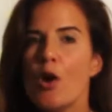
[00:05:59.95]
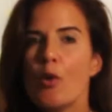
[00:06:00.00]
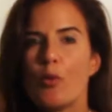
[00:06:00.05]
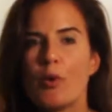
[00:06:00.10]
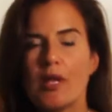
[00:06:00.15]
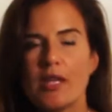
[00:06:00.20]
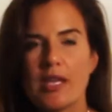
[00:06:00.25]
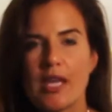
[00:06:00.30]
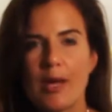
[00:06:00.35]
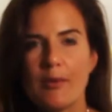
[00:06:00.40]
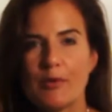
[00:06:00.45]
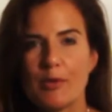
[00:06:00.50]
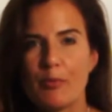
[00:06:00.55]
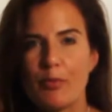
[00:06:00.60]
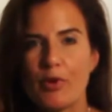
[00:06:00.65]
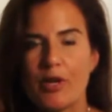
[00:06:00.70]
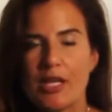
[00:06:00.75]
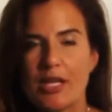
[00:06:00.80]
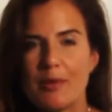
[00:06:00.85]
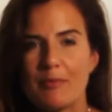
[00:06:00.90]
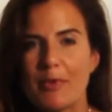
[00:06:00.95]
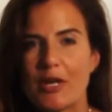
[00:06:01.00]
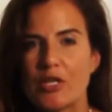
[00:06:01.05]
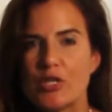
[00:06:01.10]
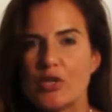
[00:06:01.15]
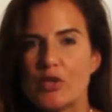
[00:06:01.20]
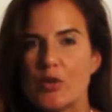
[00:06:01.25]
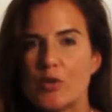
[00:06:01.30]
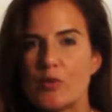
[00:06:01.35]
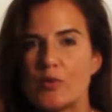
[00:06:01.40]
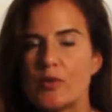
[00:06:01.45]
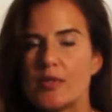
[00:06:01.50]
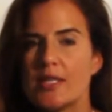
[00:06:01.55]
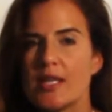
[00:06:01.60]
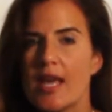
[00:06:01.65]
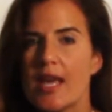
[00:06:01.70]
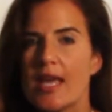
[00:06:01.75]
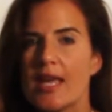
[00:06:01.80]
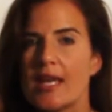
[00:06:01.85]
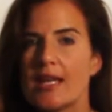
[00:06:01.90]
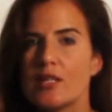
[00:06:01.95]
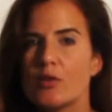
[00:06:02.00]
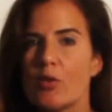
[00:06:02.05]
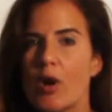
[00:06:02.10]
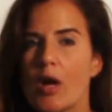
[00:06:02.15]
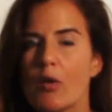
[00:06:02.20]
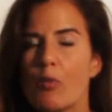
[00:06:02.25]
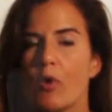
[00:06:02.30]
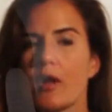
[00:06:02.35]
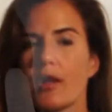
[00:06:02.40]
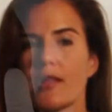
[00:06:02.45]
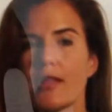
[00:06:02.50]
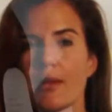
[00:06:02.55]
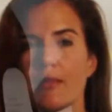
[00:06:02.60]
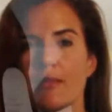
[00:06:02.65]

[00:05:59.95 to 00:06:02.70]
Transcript: when it came to putting in my shoes, and I wanted